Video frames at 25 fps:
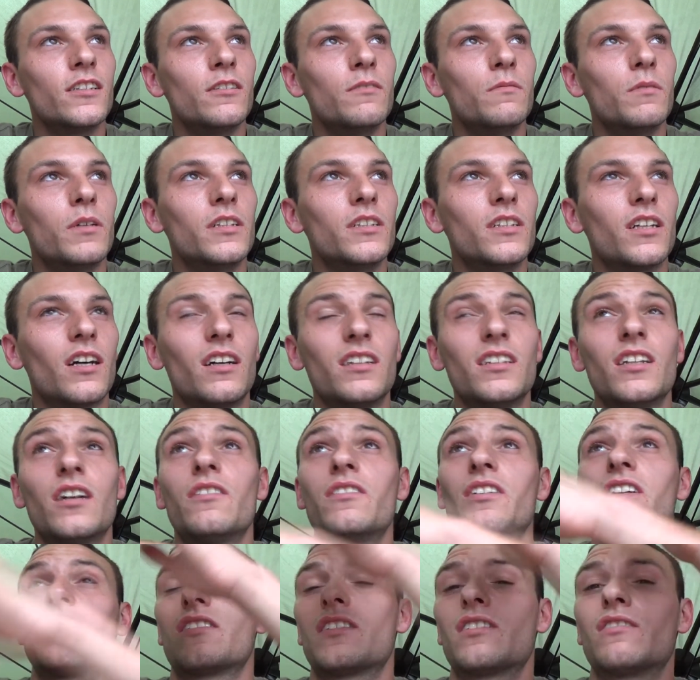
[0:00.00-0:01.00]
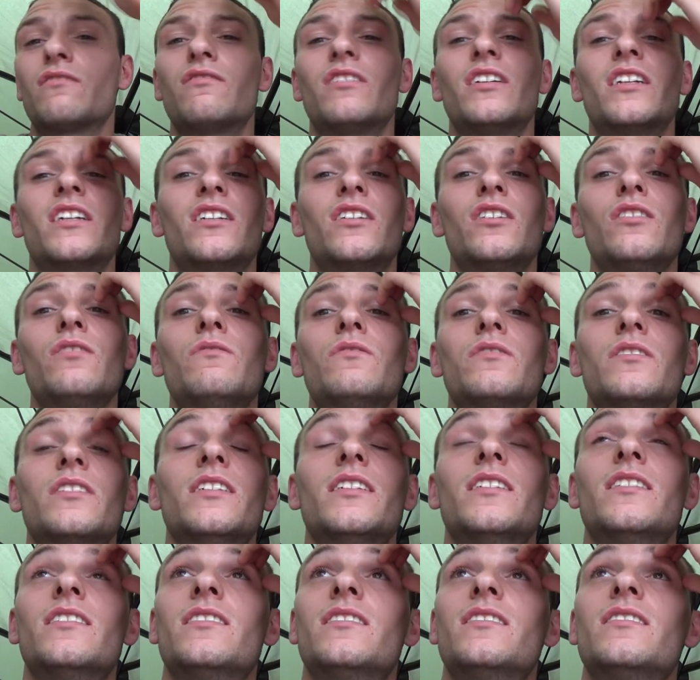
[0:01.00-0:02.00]
but no one else has really caught
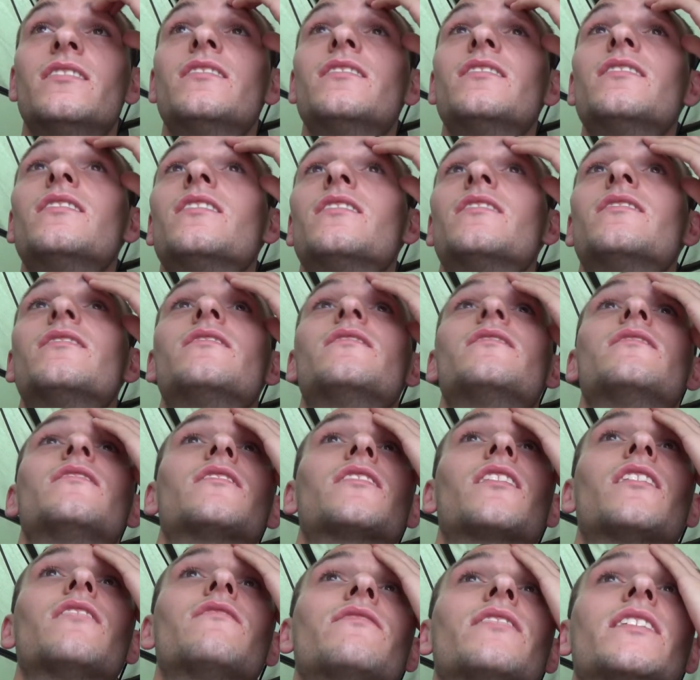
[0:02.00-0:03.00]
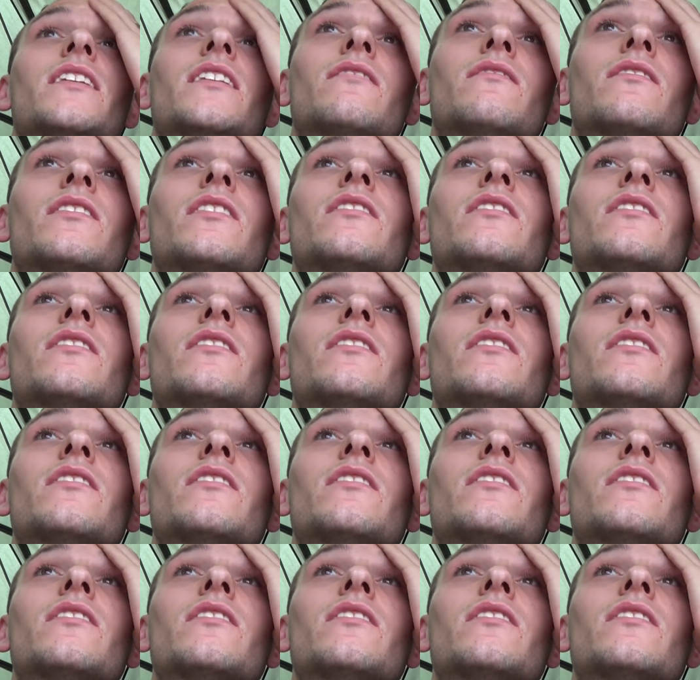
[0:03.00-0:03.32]
any. No, I don't think anyone